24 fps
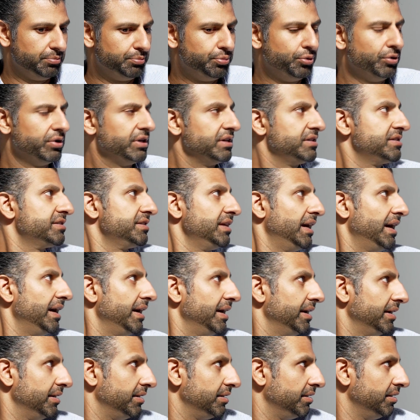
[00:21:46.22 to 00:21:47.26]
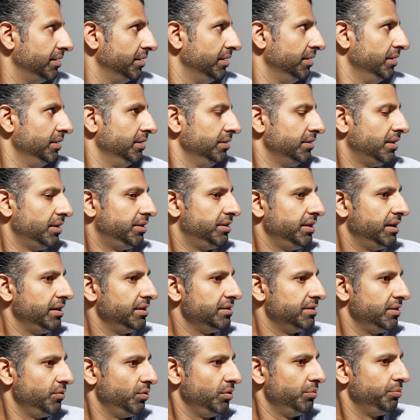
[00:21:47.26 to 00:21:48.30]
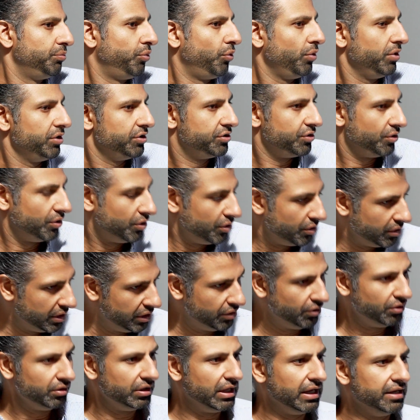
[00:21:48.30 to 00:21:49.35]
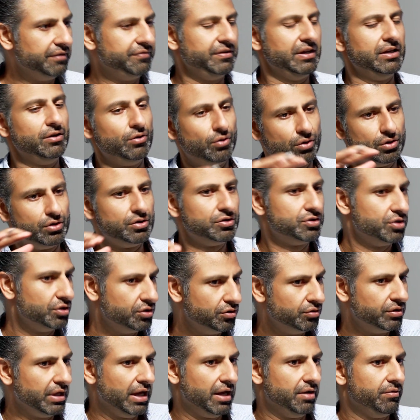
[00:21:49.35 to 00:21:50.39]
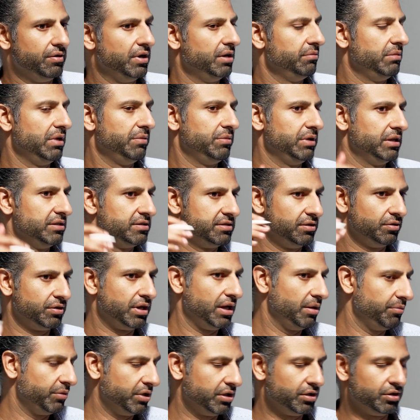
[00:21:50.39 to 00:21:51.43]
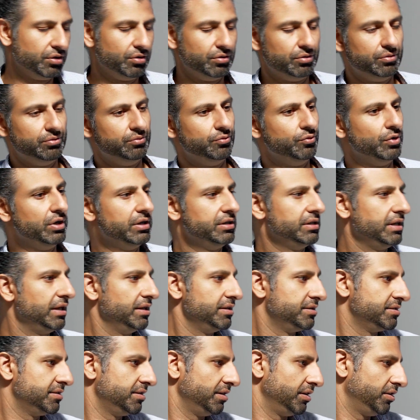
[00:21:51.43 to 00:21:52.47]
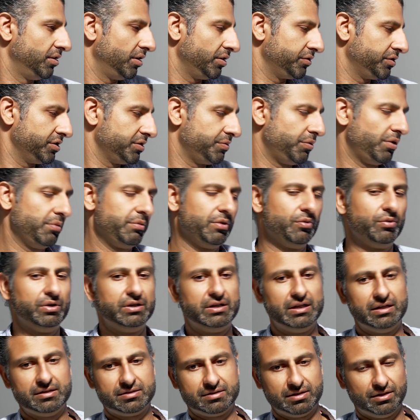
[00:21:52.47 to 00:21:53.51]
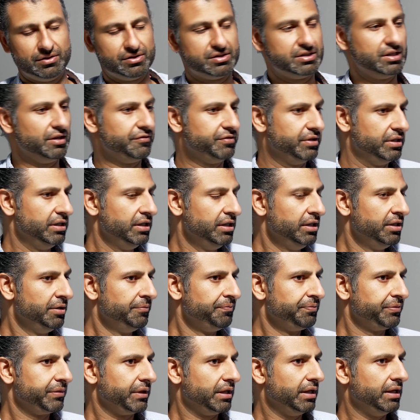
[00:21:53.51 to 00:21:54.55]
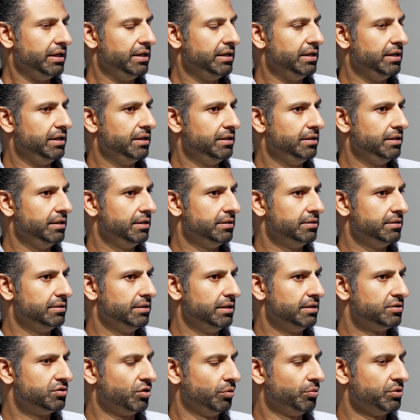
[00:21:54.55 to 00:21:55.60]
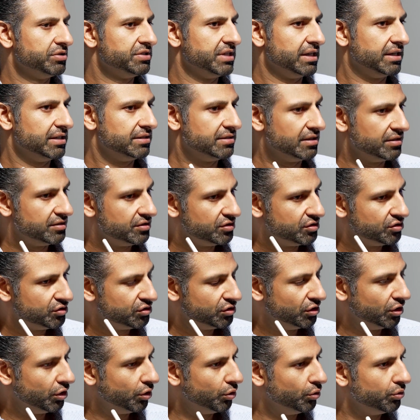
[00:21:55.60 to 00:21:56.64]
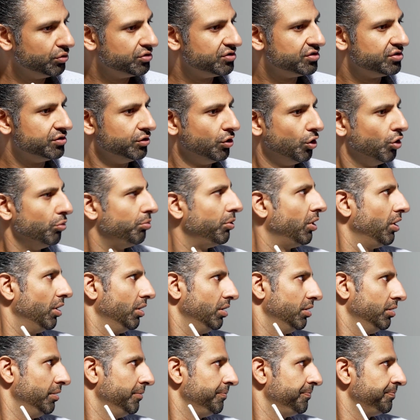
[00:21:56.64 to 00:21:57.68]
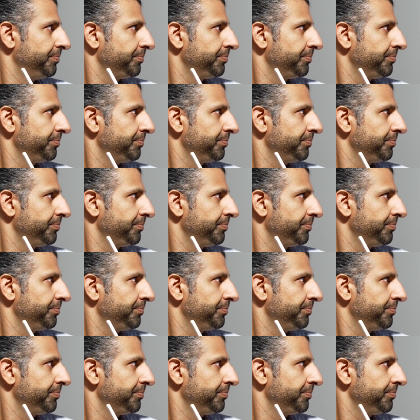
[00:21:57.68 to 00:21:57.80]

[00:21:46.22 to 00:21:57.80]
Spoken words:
put aside the things that were important to her in her life in order to do that, right? Maybe it's, okay, I'm going to go, one day it's to the doctor's appointment, one day it's to other stuff. And it's almost like it's a slow snowball